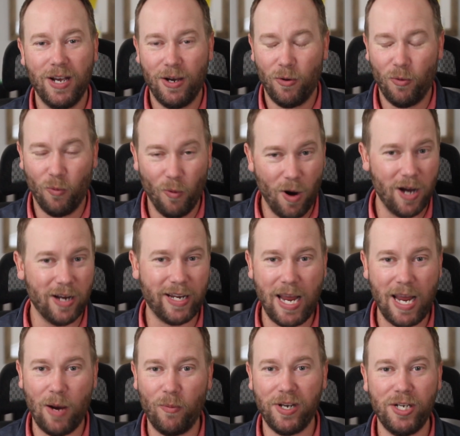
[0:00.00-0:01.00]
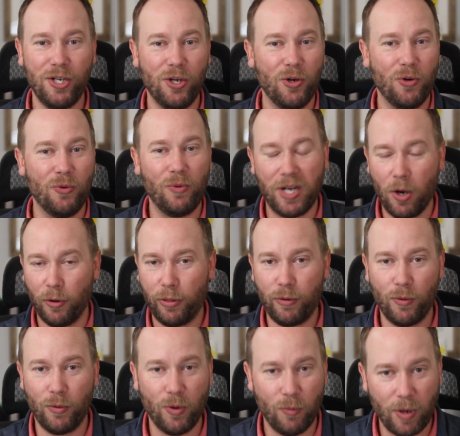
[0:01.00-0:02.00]
what can we do, we go
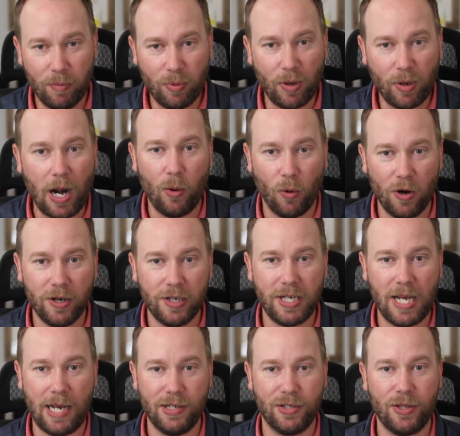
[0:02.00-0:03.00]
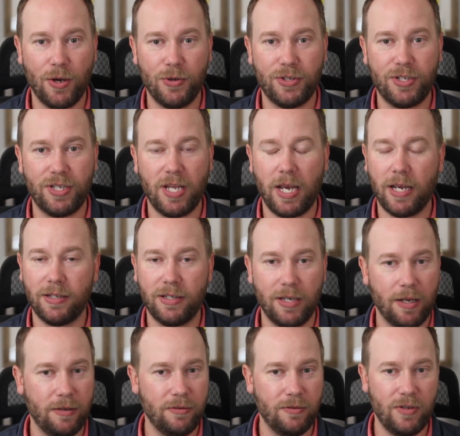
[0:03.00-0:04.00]
through and we prioritize those things.
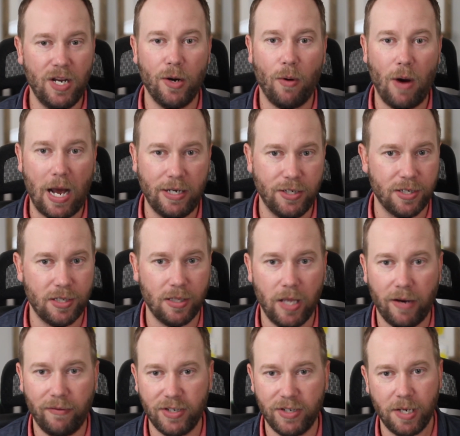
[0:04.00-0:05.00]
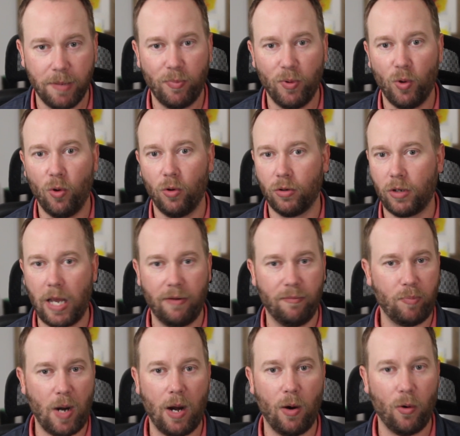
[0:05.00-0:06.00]
And, I just love a simple kind
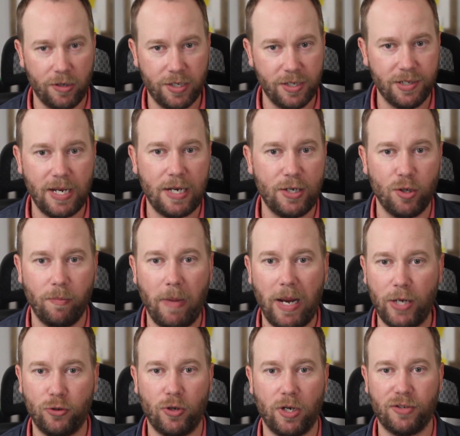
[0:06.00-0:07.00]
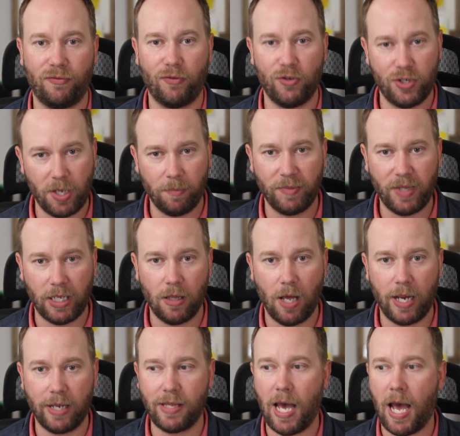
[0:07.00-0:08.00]
of prioritization matrix for something
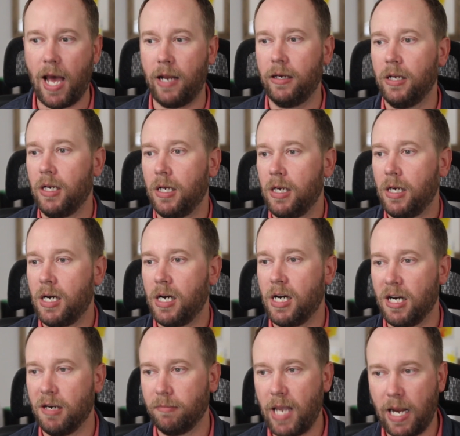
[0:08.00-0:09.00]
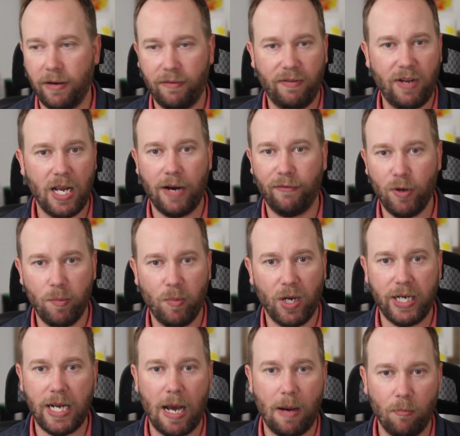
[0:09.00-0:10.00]
like that. Kind of get
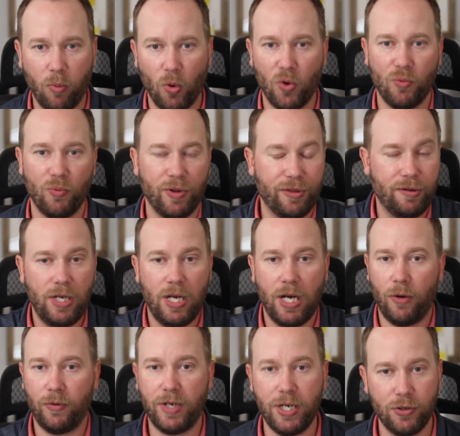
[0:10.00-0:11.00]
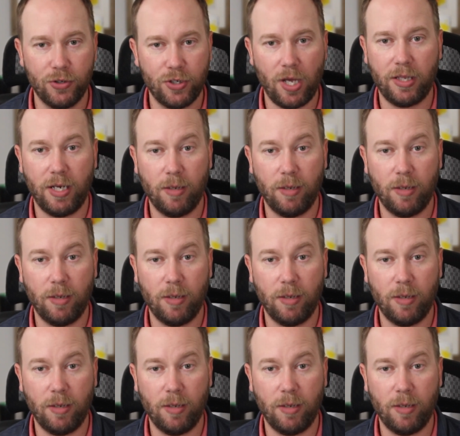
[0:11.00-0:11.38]
everybody on board with, here's all the